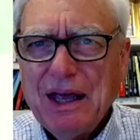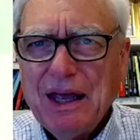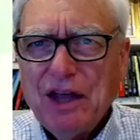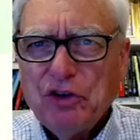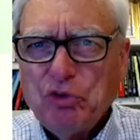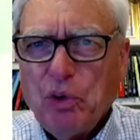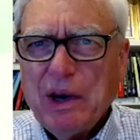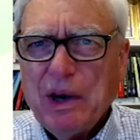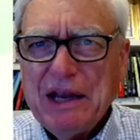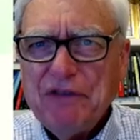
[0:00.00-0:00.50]

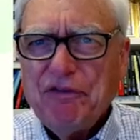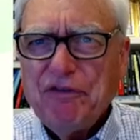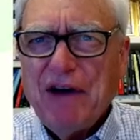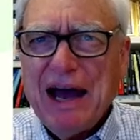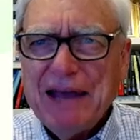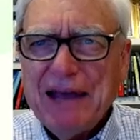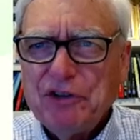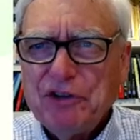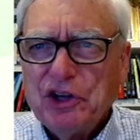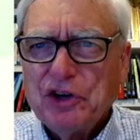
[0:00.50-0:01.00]

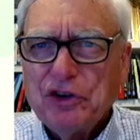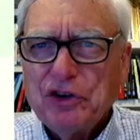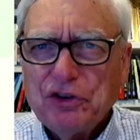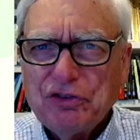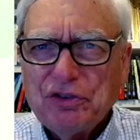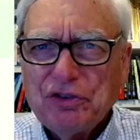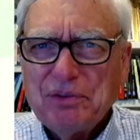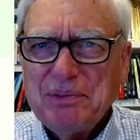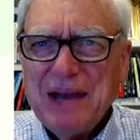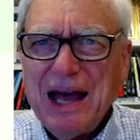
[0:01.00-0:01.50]
25 years
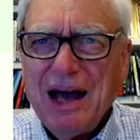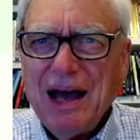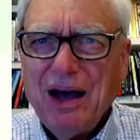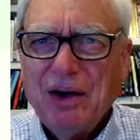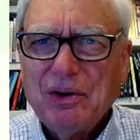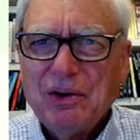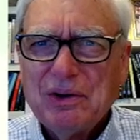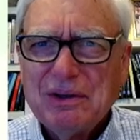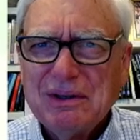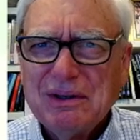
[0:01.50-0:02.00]
from now?
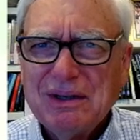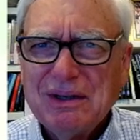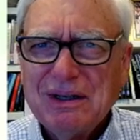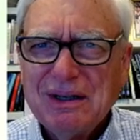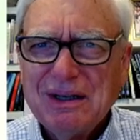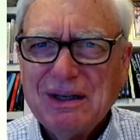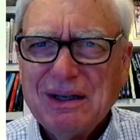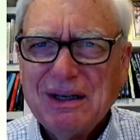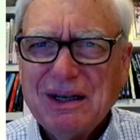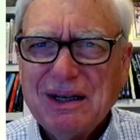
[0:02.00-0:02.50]

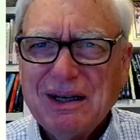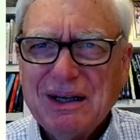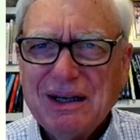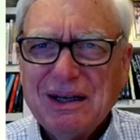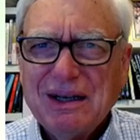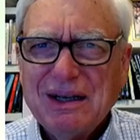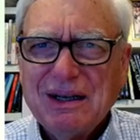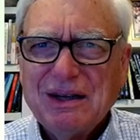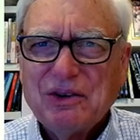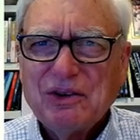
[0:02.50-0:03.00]

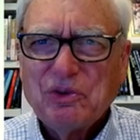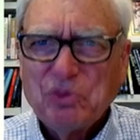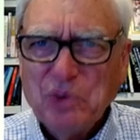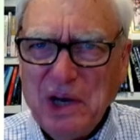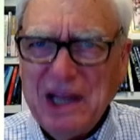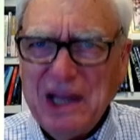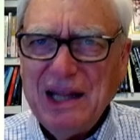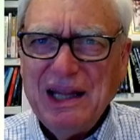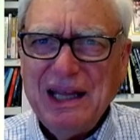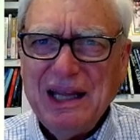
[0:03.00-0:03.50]

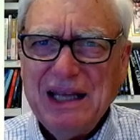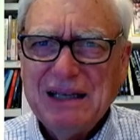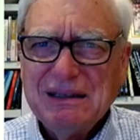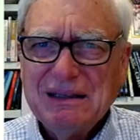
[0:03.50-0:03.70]
Really?